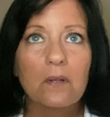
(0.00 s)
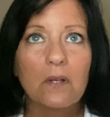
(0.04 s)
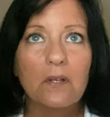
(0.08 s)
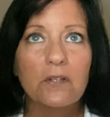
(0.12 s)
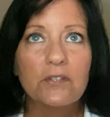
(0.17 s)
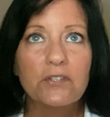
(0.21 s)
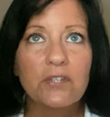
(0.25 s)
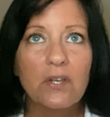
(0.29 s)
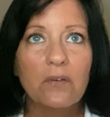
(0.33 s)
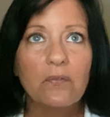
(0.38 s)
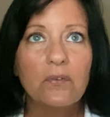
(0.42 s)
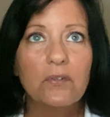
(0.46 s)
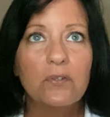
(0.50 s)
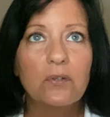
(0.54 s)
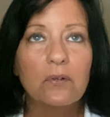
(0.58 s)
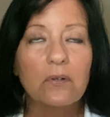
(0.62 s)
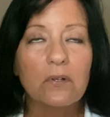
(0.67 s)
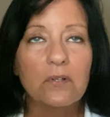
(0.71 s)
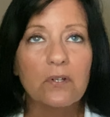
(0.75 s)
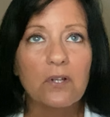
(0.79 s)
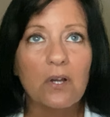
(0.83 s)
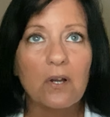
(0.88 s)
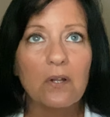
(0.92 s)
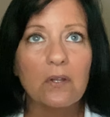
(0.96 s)

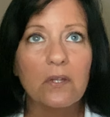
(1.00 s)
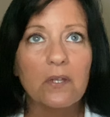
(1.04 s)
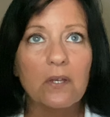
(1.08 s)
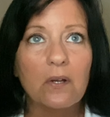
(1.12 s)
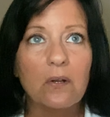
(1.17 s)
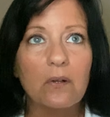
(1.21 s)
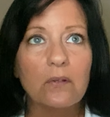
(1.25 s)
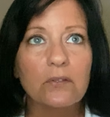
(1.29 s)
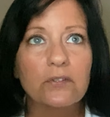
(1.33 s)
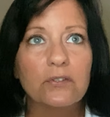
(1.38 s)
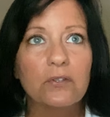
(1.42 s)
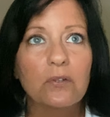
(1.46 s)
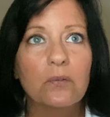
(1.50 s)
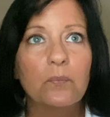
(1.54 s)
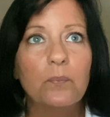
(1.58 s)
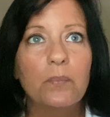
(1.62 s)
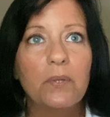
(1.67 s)
Salvador Dali also